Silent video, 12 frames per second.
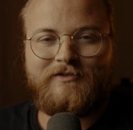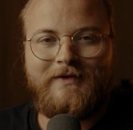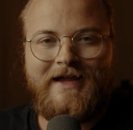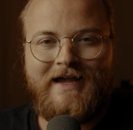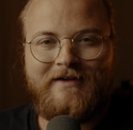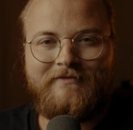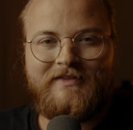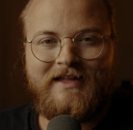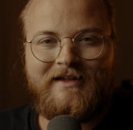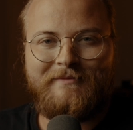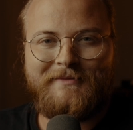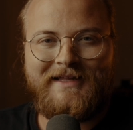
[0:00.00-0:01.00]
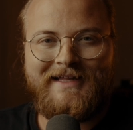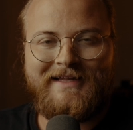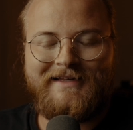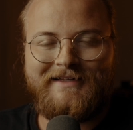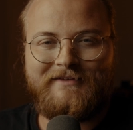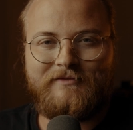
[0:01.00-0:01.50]
you have them,
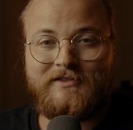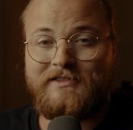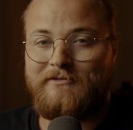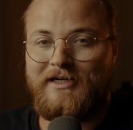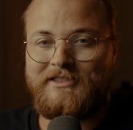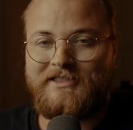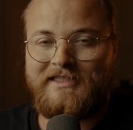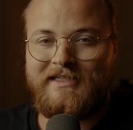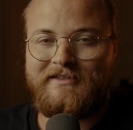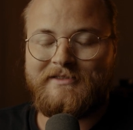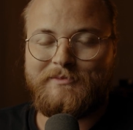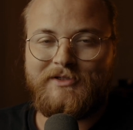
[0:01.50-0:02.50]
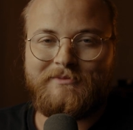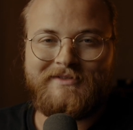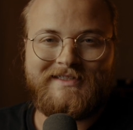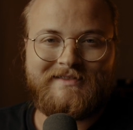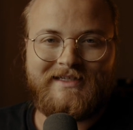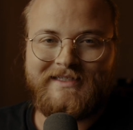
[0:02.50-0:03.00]
and if you're still watching at this point,
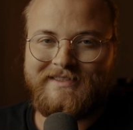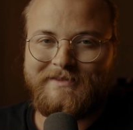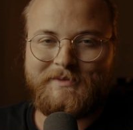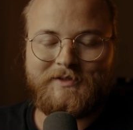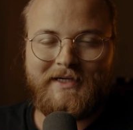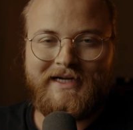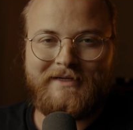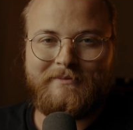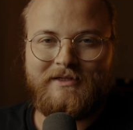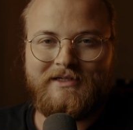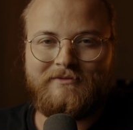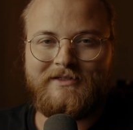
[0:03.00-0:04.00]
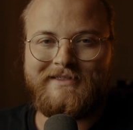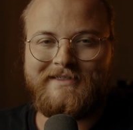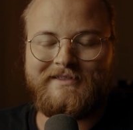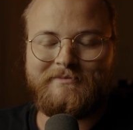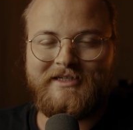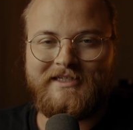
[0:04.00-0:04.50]
please like and subscribe. It really
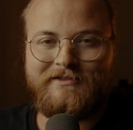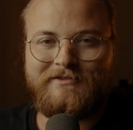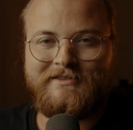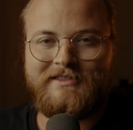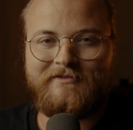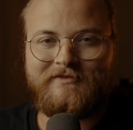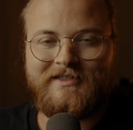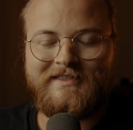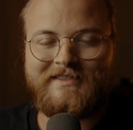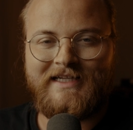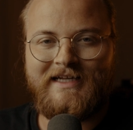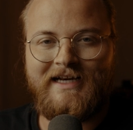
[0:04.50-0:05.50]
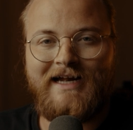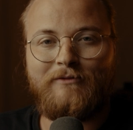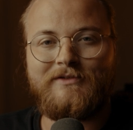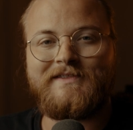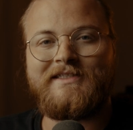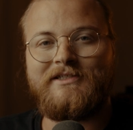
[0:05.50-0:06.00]
does make a huge difference, and I
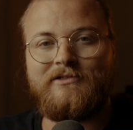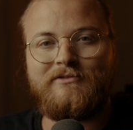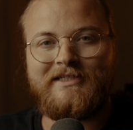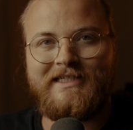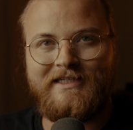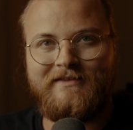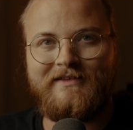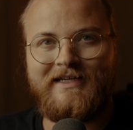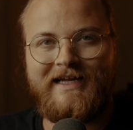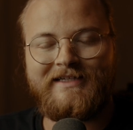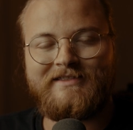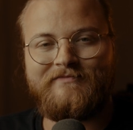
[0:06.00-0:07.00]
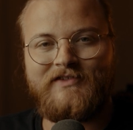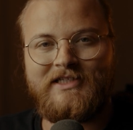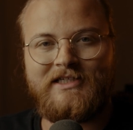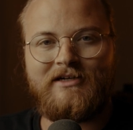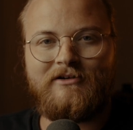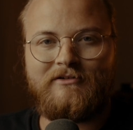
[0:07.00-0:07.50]
will see you in the next
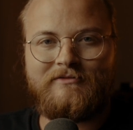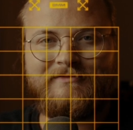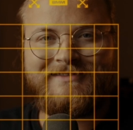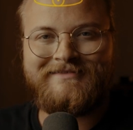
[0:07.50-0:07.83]
video.